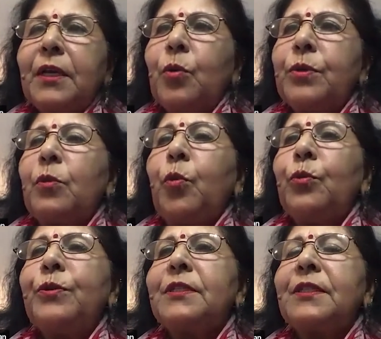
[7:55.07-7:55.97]

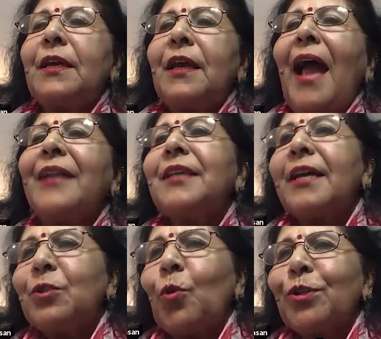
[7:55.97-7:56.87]
who's
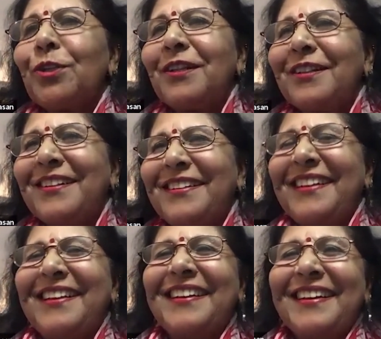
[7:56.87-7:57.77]
antisocial,
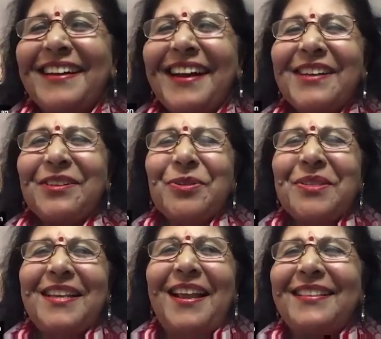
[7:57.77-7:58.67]
to
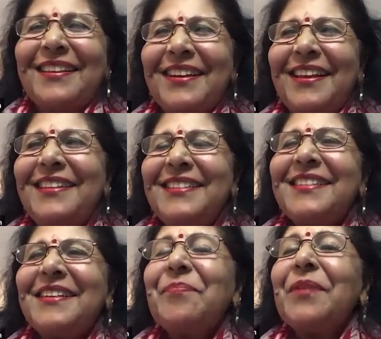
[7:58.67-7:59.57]
say the
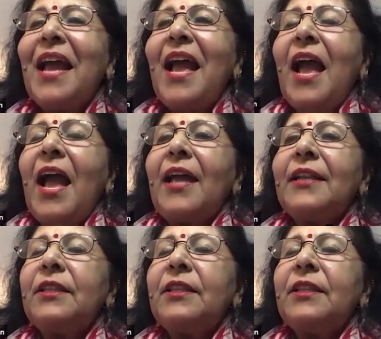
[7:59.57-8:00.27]
least. And